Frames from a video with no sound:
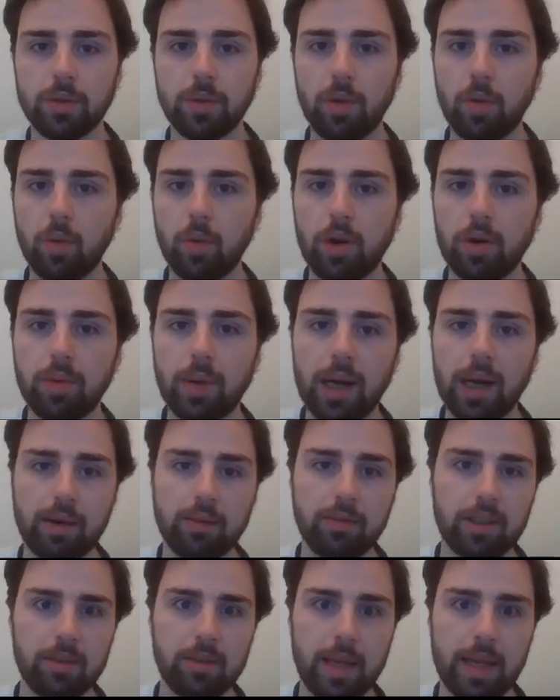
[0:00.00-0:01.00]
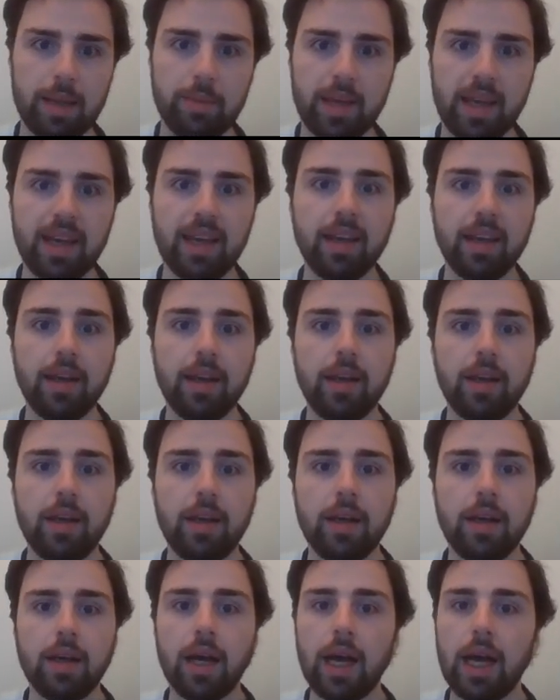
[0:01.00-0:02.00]
whatever it may be.
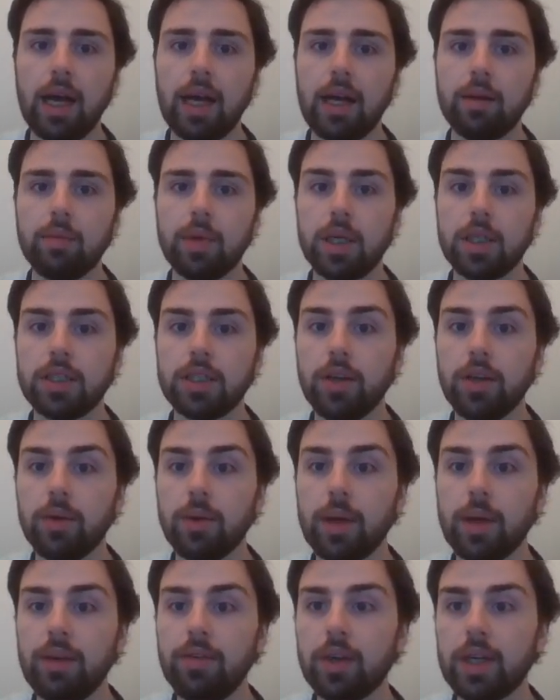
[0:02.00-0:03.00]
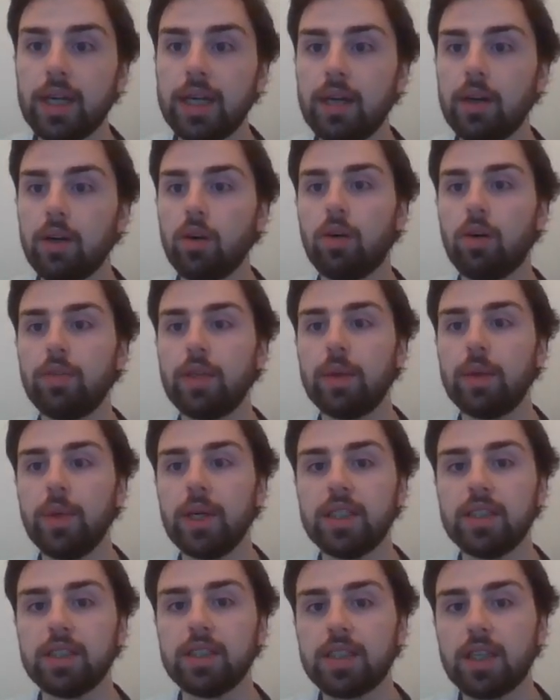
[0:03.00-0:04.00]
So if you're getting a lot of them, you
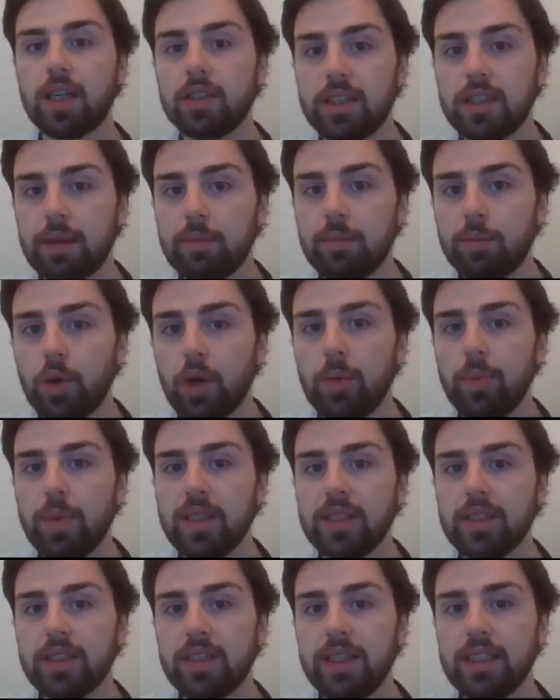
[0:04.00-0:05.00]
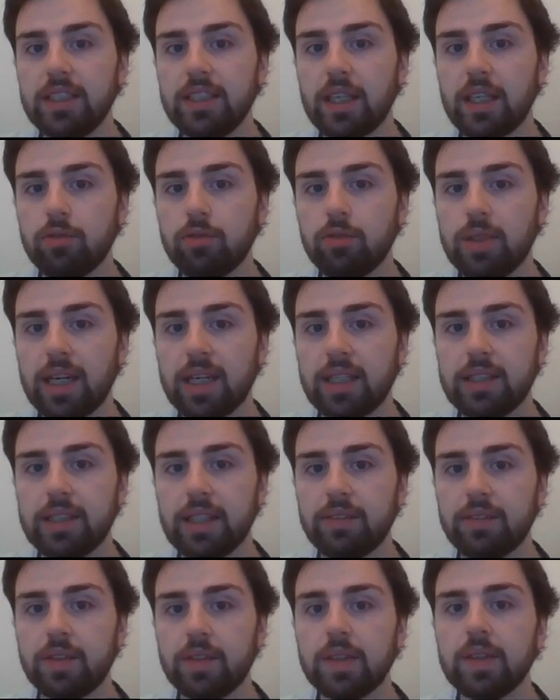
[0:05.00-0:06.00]
can start to then put them into these general
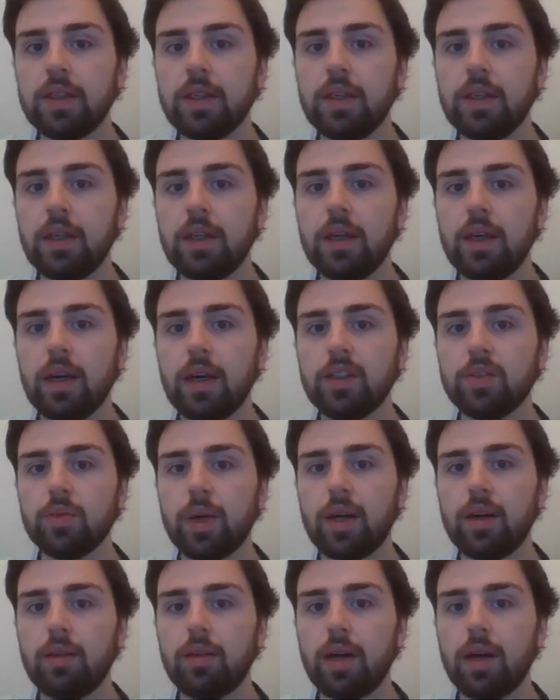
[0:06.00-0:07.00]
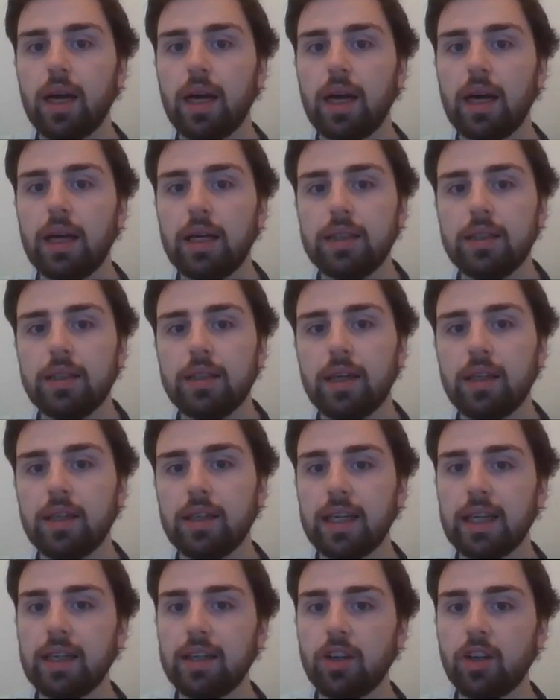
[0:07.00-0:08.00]
negatives as well, and
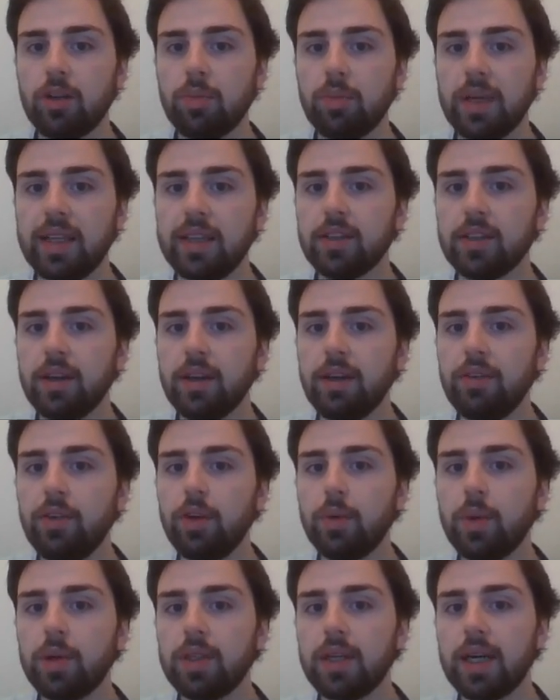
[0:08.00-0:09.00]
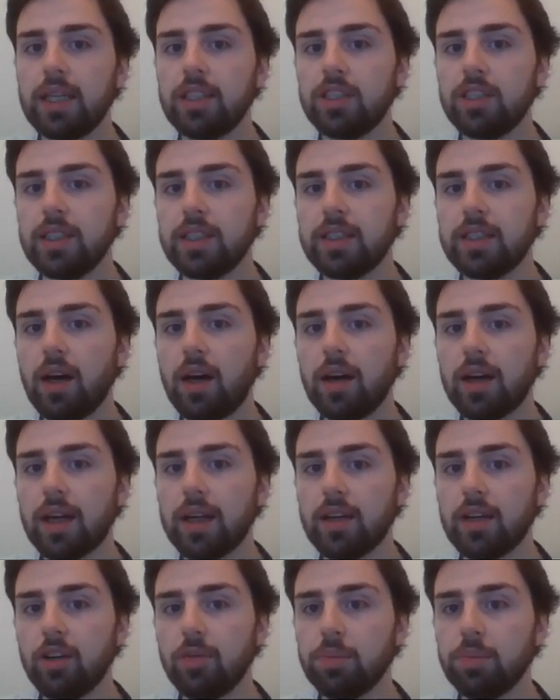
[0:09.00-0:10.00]
again a company. So if you want to actually
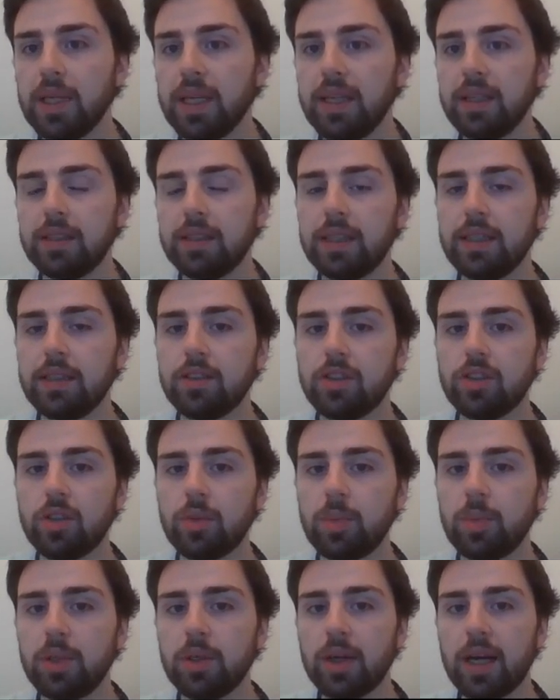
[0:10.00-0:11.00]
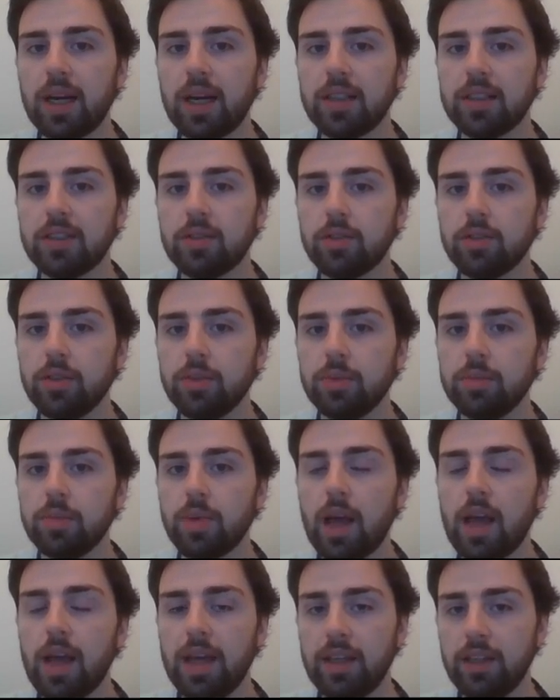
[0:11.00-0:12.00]
target companies in some of your ad group,
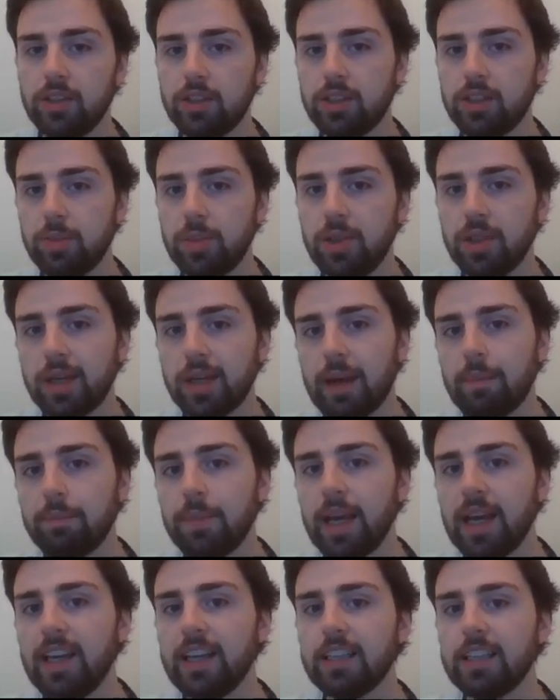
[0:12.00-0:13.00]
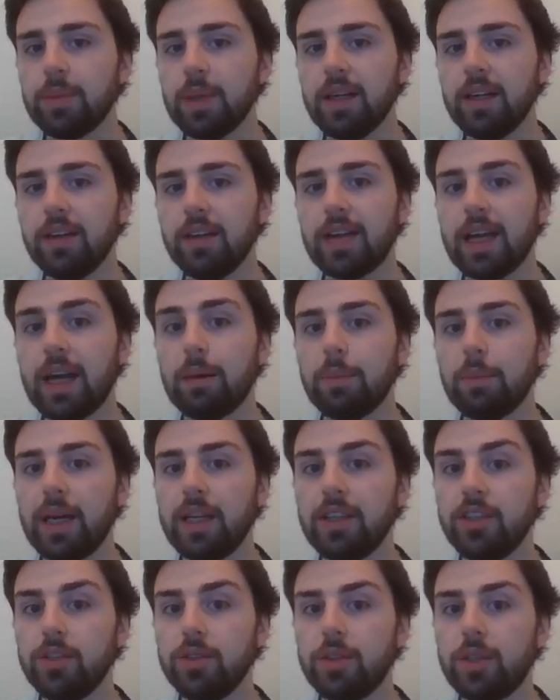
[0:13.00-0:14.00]
in some of your campaigns, but in other
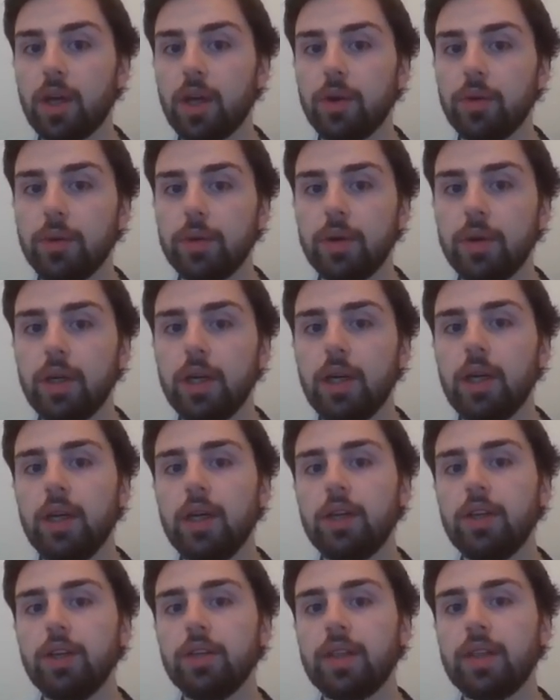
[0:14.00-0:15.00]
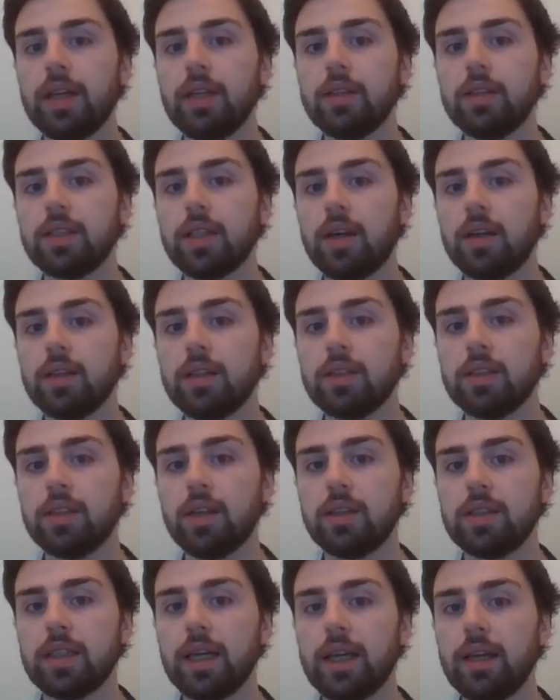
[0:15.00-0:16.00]
campaigns you don't, you'd then start
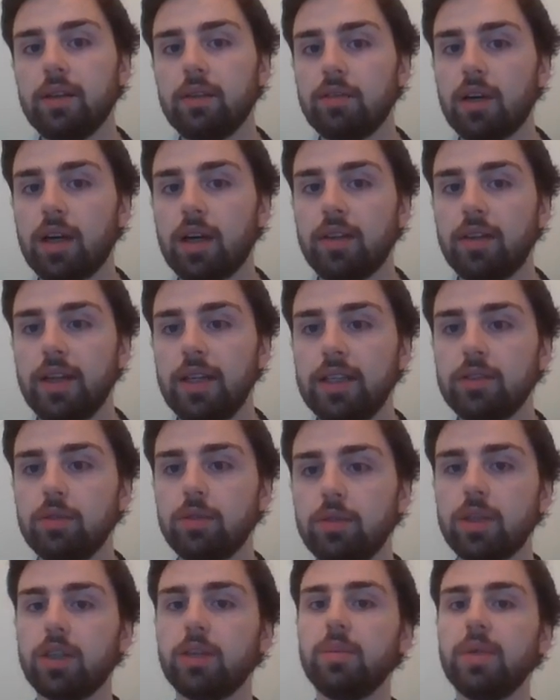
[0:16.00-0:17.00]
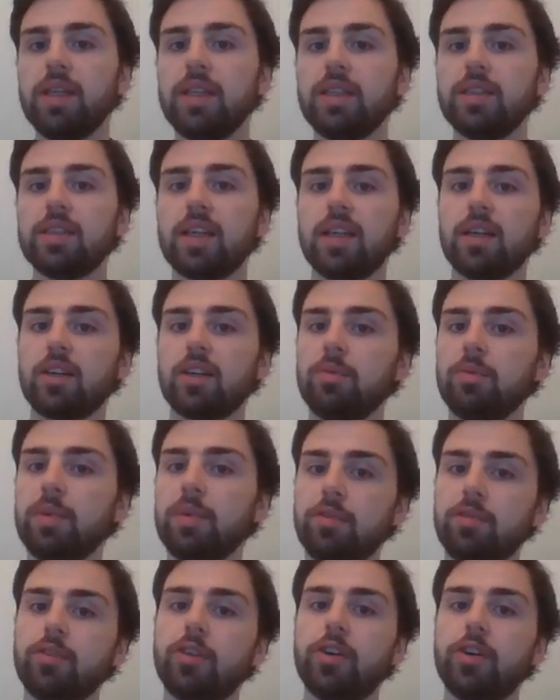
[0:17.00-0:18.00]
to say, right, these are all the companies that are
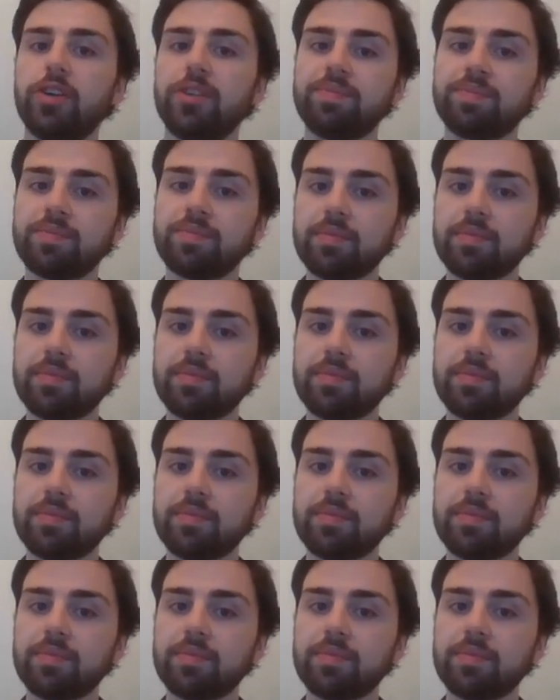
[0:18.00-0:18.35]
coming through